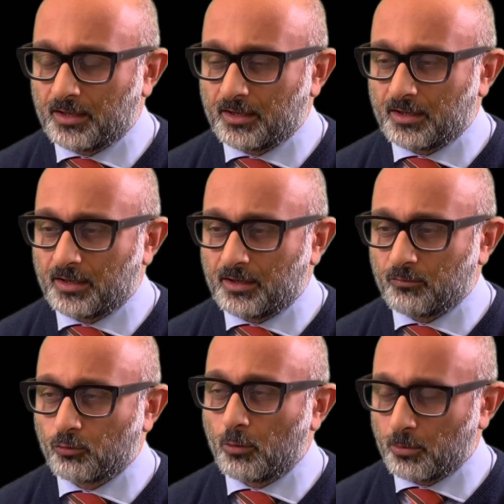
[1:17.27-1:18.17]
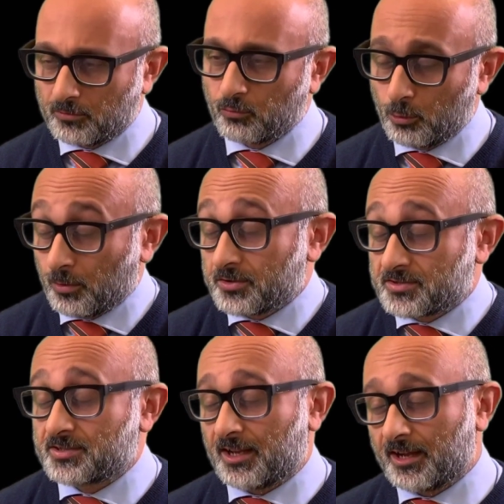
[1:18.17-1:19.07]
uh, ro
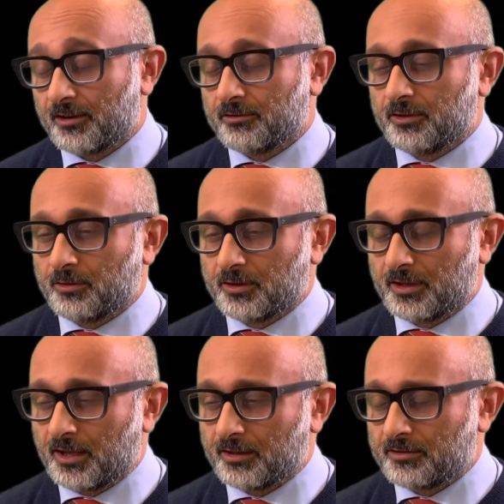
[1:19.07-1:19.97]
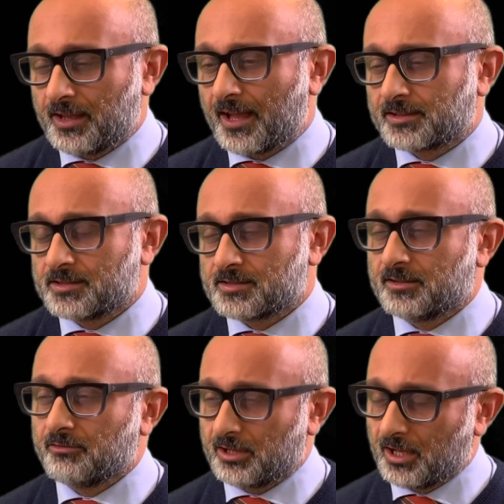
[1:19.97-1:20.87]
robots are the, are the actors
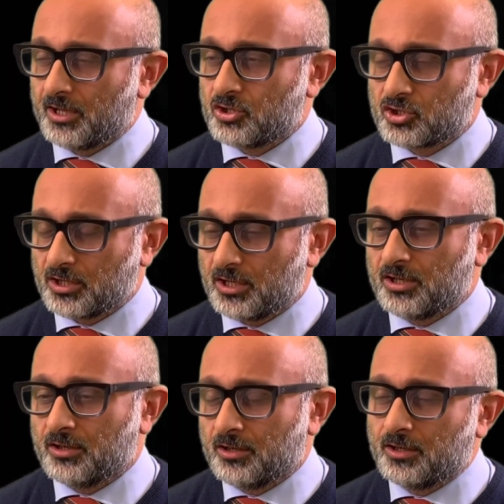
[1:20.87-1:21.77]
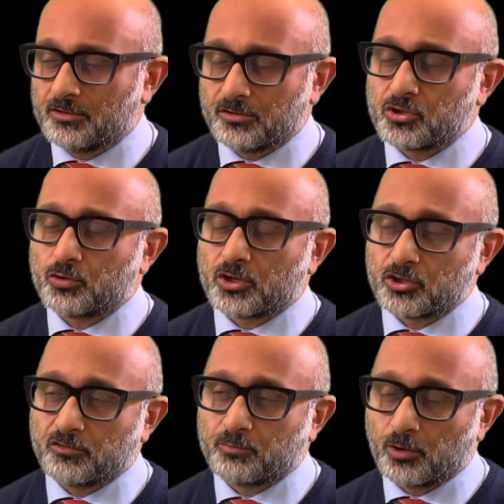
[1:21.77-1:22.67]
that are engaged in the
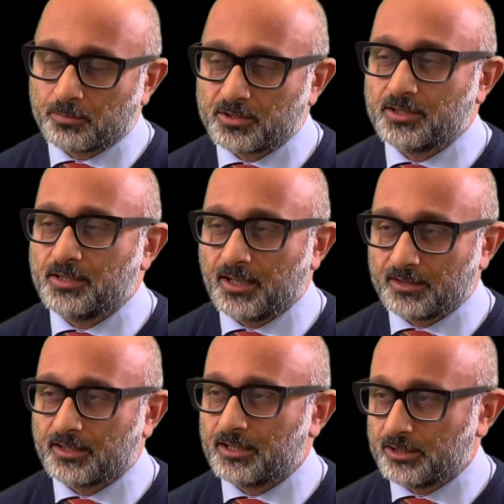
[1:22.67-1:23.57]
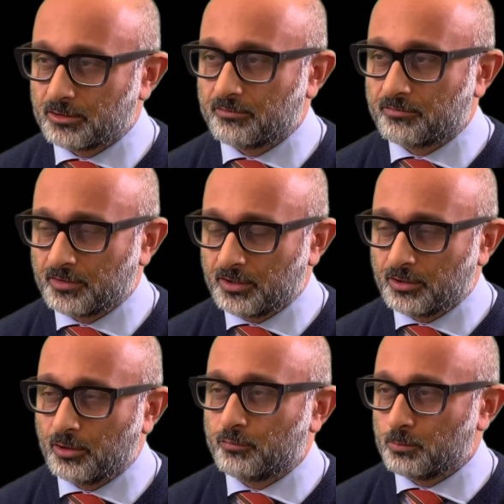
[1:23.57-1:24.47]
destruction of property and the killing of,
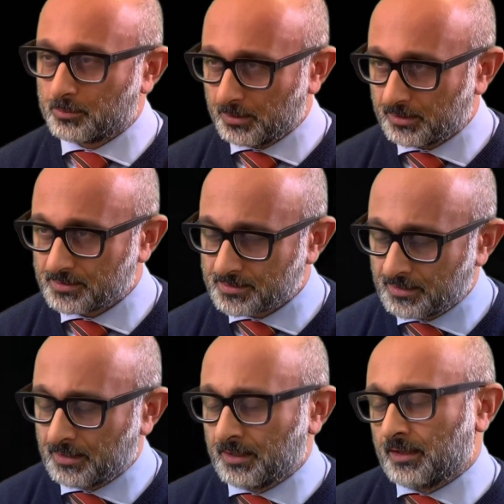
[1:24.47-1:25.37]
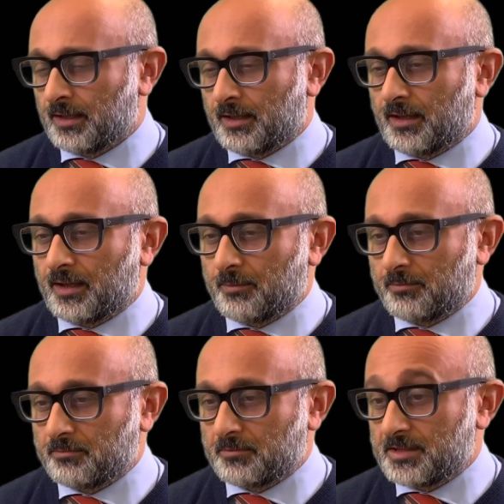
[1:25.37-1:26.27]
of human beings? Um,
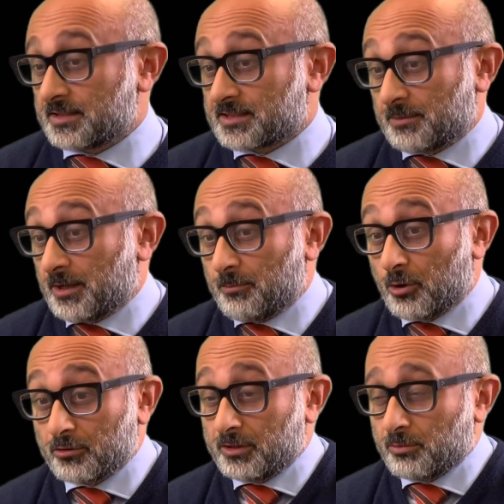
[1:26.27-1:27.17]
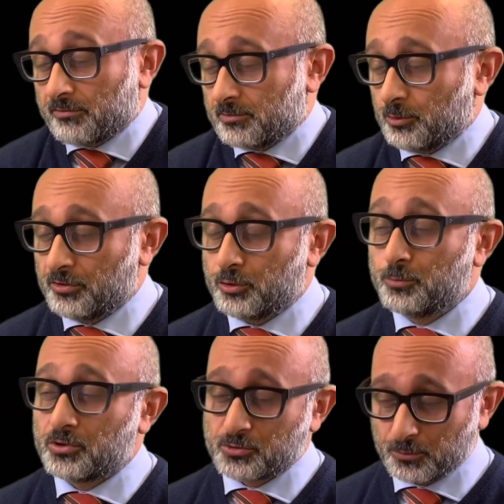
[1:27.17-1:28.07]
is it somehow morally preferable that
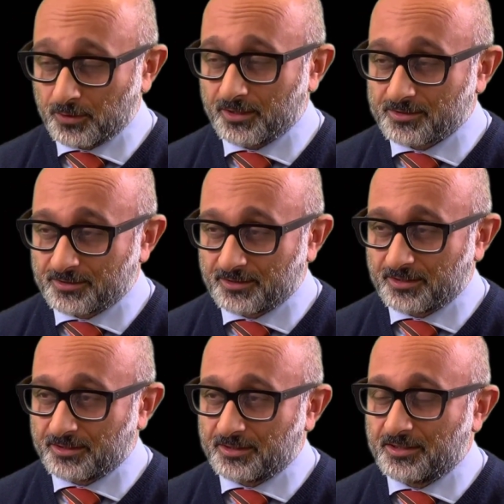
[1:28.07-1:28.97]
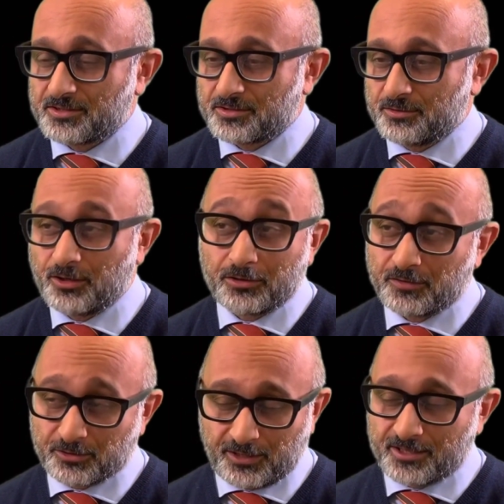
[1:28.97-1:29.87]
humans do that? Uh, it's none of
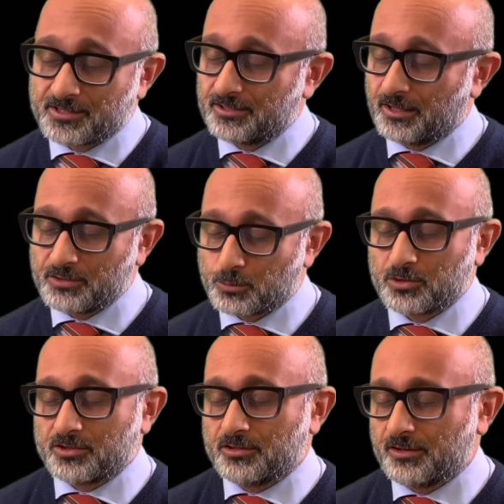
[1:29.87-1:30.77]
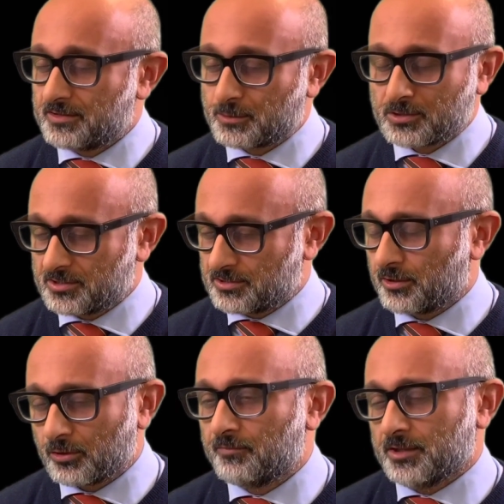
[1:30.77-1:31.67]
the, the, answer to none of these questions. These questions is
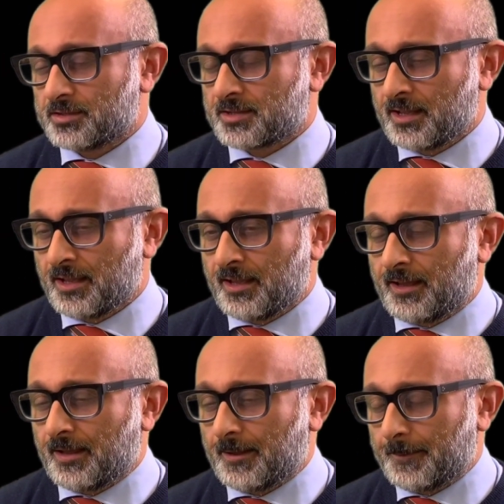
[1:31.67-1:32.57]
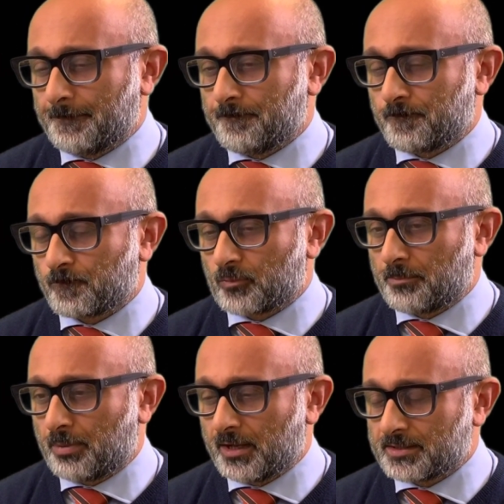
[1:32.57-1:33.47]
not obvious, um,
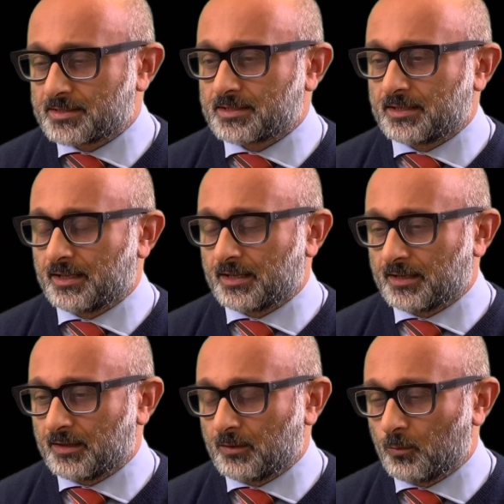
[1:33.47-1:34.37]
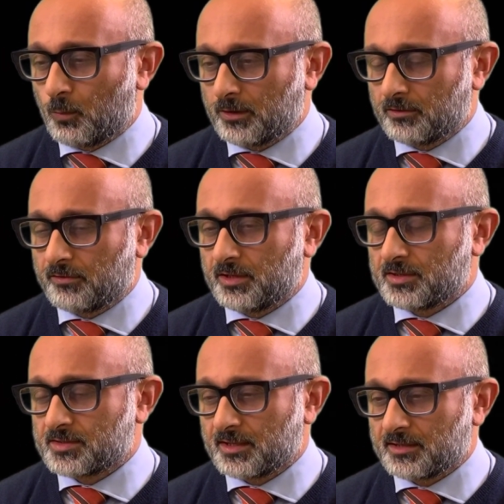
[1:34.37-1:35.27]
but uh, one of the
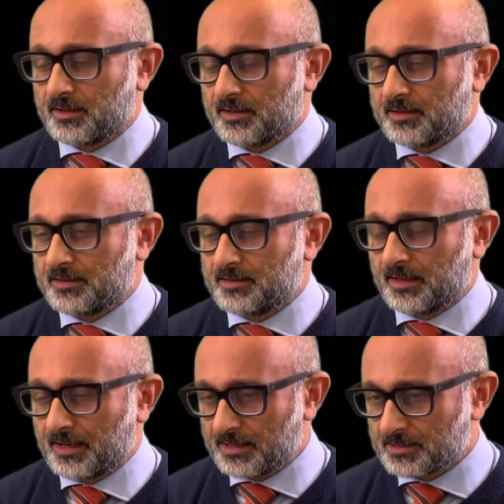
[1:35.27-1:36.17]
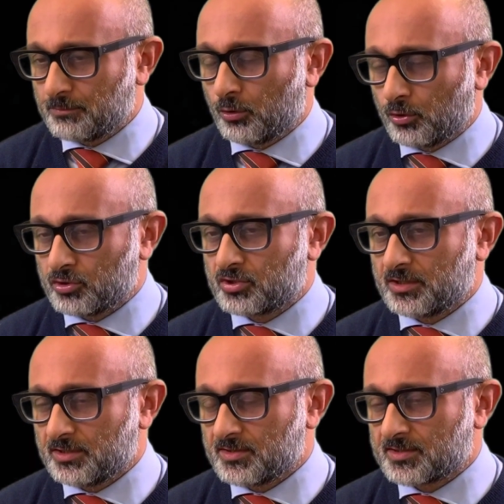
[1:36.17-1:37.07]
things that, that has emerged
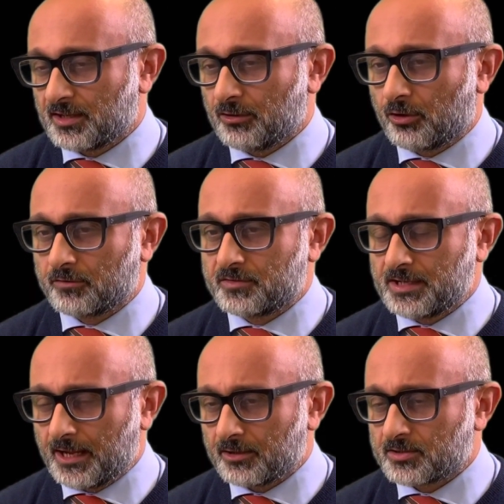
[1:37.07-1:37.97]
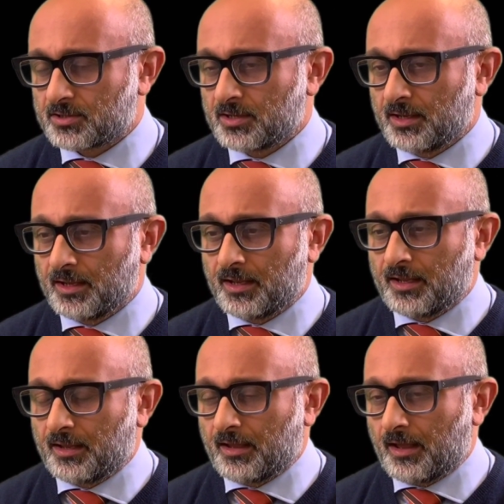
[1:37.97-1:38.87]
is a lot of doubt
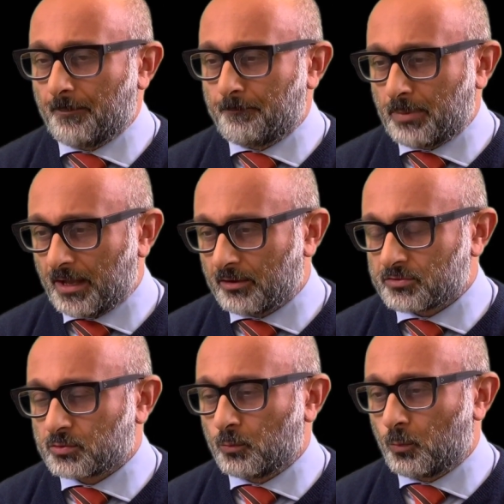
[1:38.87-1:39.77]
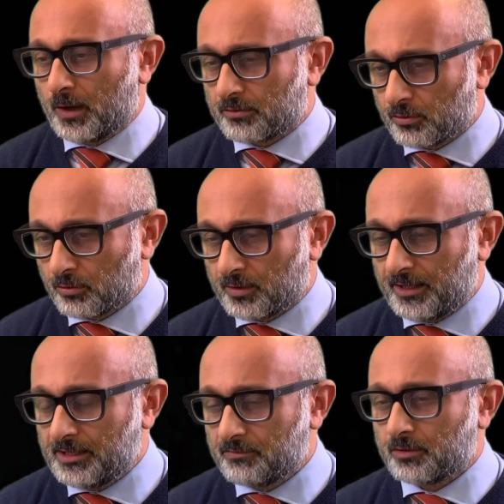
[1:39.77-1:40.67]
about whether,
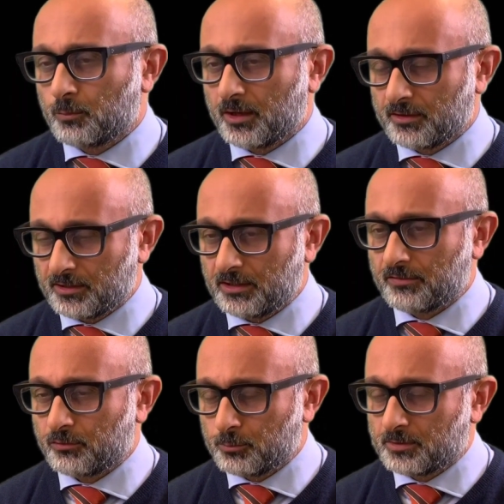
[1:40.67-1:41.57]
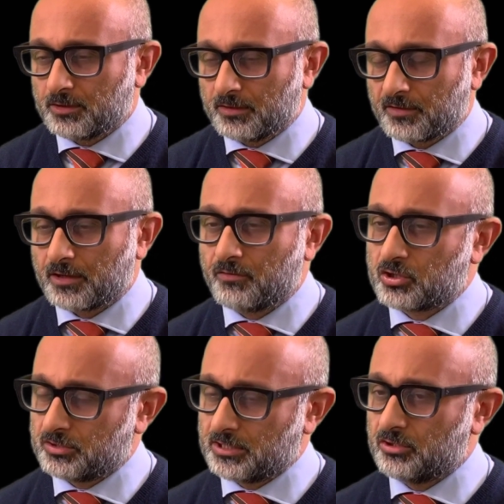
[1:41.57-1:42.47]
even when if human, if
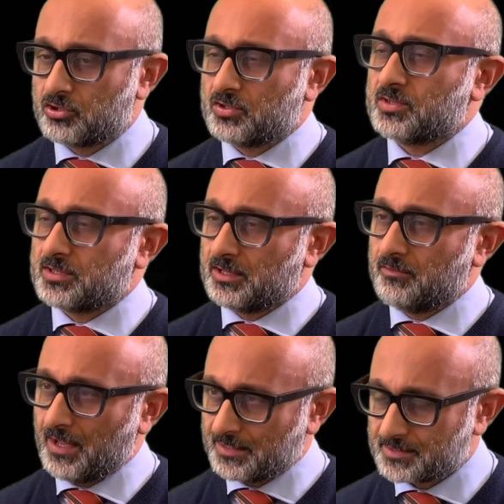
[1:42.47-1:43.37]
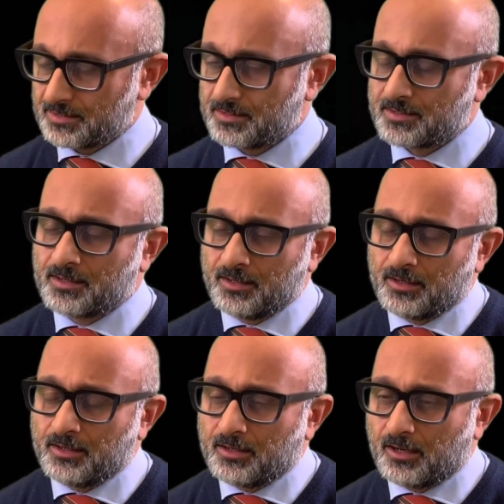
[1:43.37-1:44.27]
artificial intelligence advances,
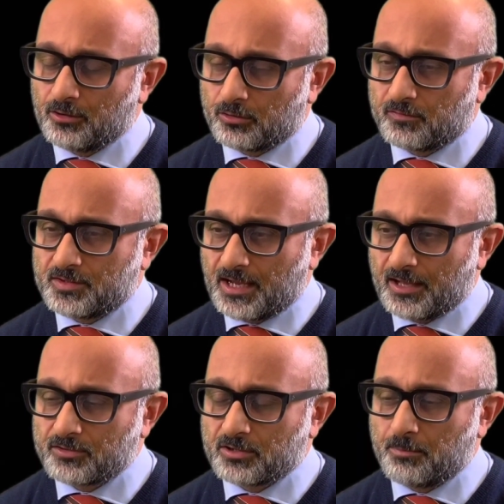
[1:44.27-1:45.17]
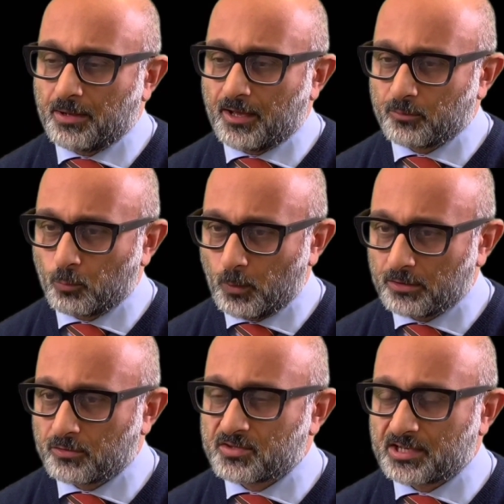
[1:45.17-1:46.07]
a lot of doubt about
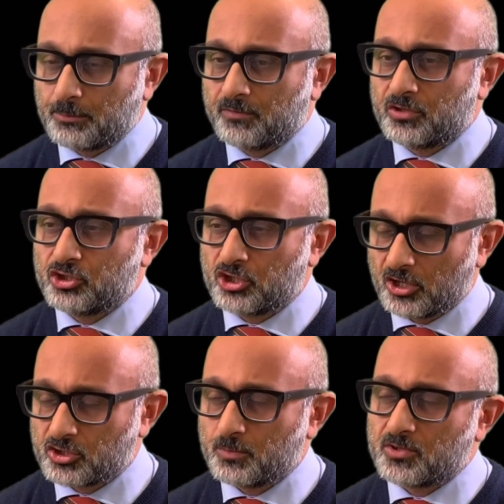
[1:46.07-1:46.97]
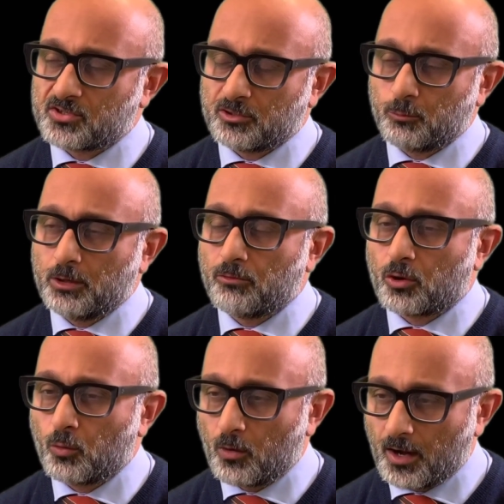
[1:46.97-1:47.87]
whether some of the judgments that we
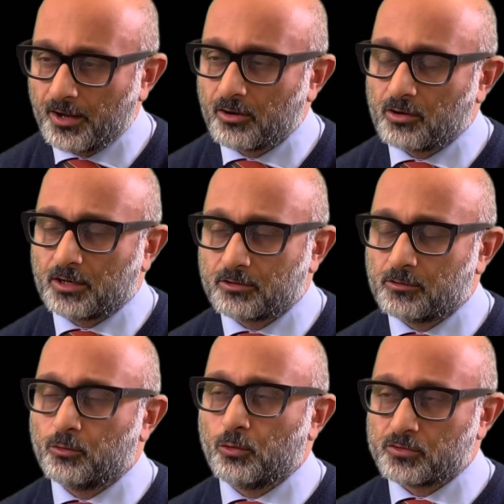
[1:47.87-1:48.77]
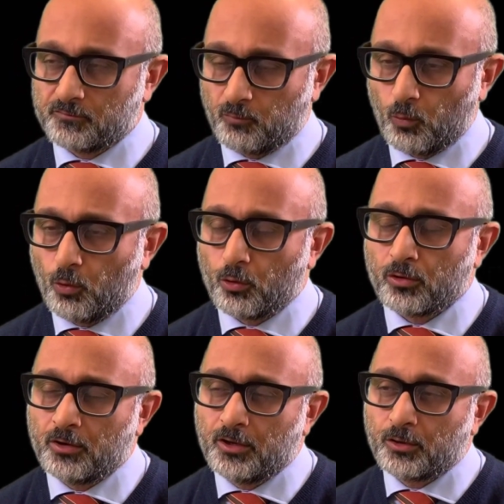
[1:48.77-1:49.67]
require under the laws of war
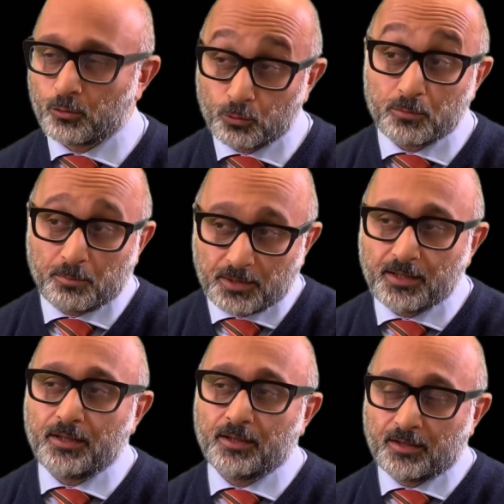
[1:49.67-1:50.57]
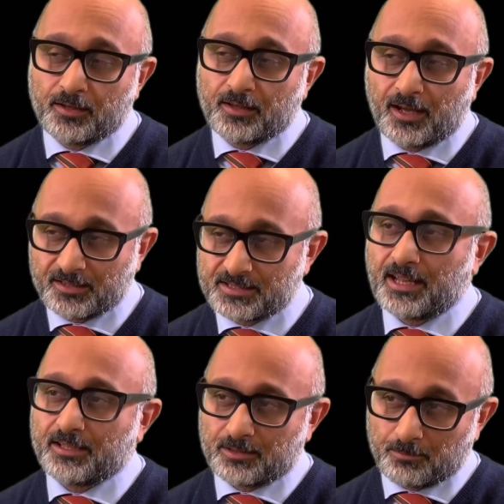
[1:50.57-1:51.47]
could be
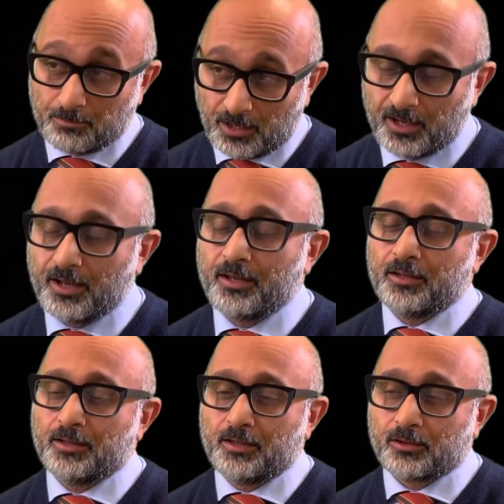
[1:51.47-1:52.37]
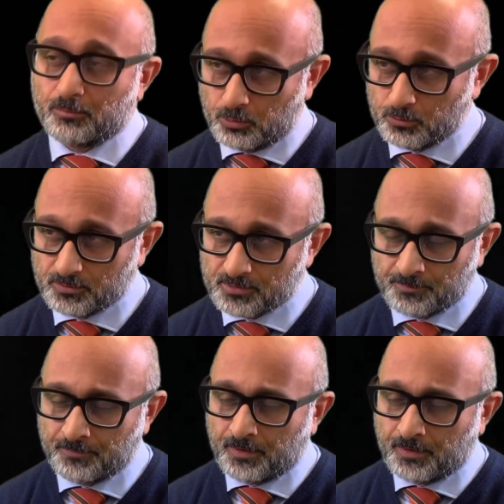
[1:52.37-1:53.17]
undertaken by computers.